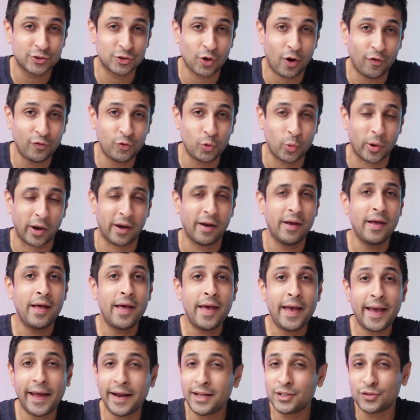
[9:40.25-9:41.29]
software,
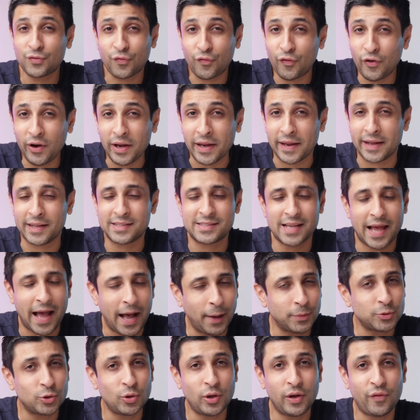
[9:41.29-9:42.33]
and it's free. It's
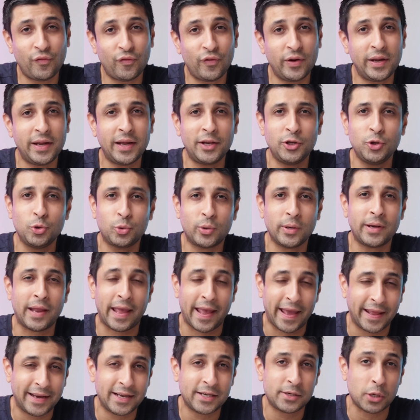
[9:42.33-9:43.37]
absolutely free, and you can
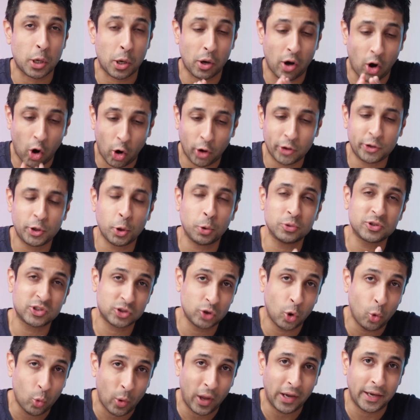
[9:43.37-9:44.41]
edit audio
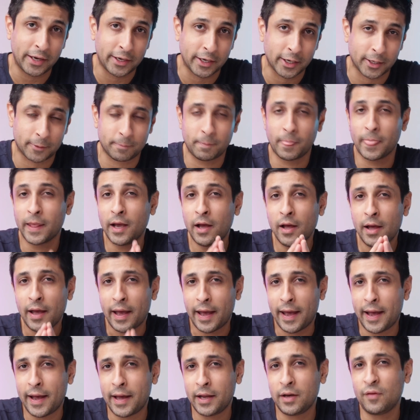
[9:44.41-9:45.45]
so well in it.
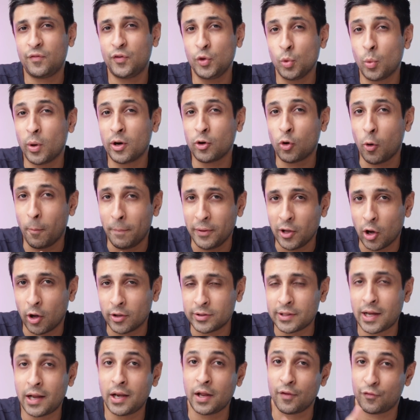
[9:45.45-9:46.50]
And if you want to go
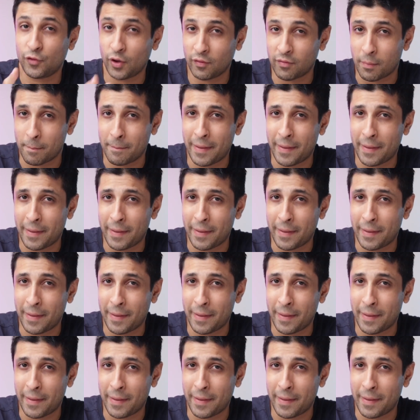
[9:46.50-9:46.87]
beyond that, if you have a